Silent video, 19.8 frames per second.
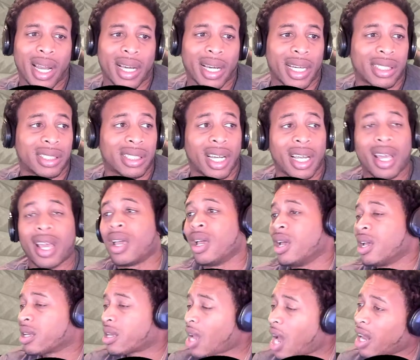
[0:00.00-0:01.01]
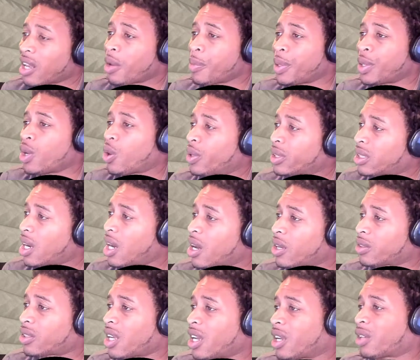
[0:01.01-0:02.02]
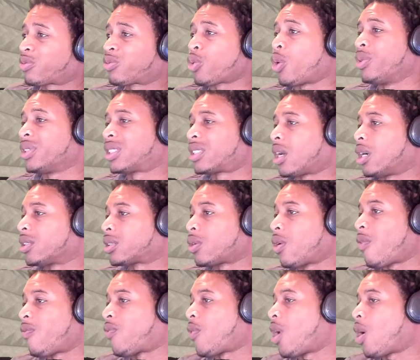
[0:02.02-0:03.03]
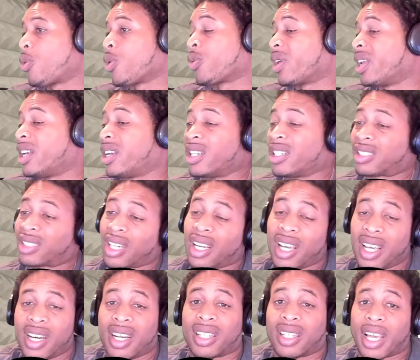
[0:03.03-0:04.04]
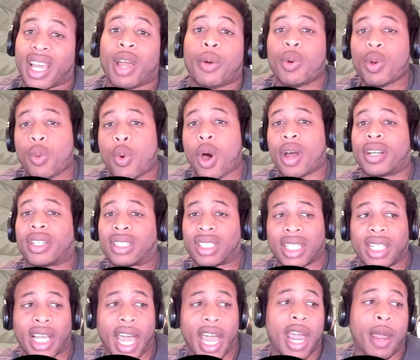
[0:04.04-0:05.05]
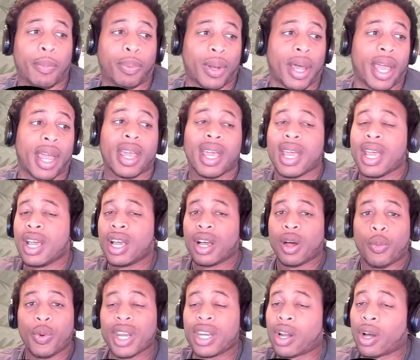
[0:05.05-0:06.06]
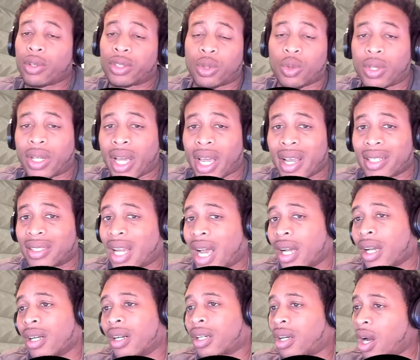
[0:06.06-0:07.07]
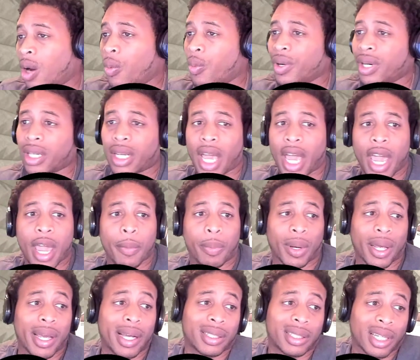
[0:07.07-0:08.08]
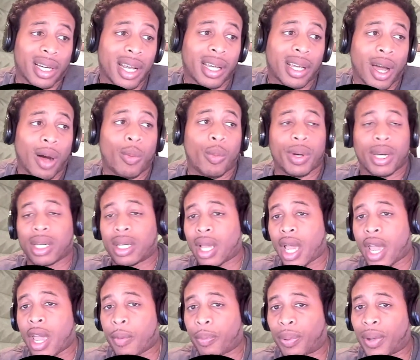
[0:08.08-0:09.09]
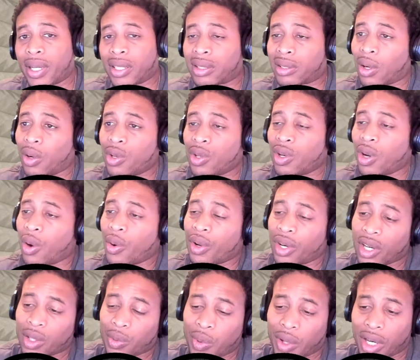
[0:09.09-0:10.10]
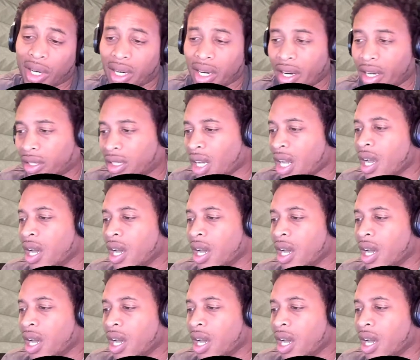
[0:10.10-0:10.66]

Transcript: Like I said, y'all let me know what y'all thinks, what we saw so far. We really didn't see anything. We want to see gameplay we know 2K is not going to come with the gameplay until they come with the gameplay, so you know it is what it is.